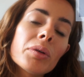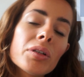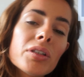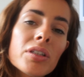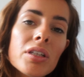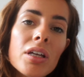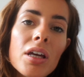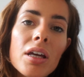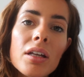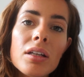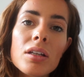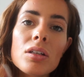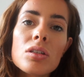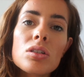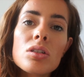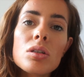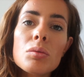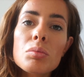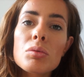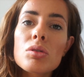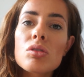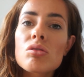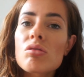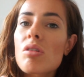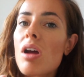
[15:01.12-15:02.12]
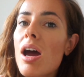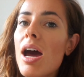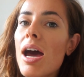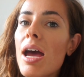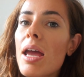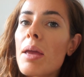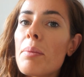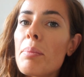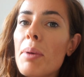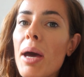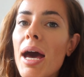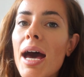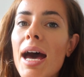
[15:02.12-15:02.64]
button,
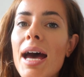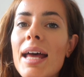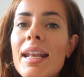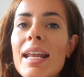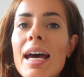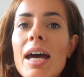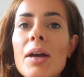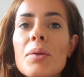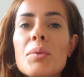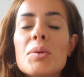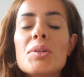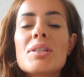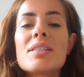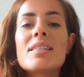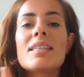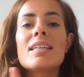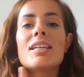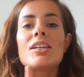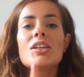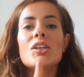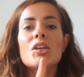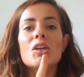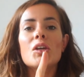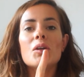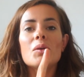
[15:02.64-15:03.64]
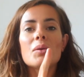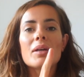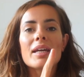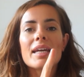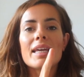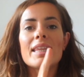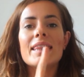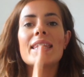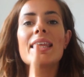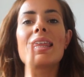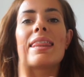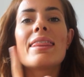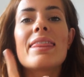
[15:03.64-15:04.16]
subscribe, and I will see you
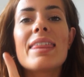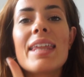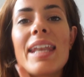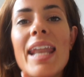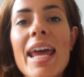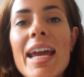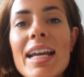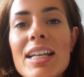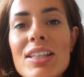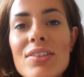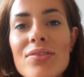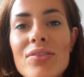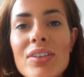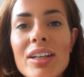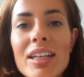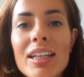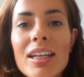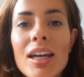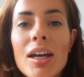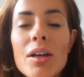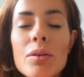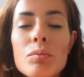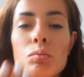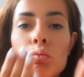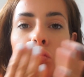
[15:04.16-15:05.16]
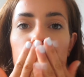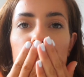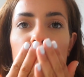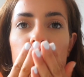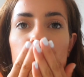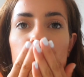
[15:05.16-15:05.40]
in the next video.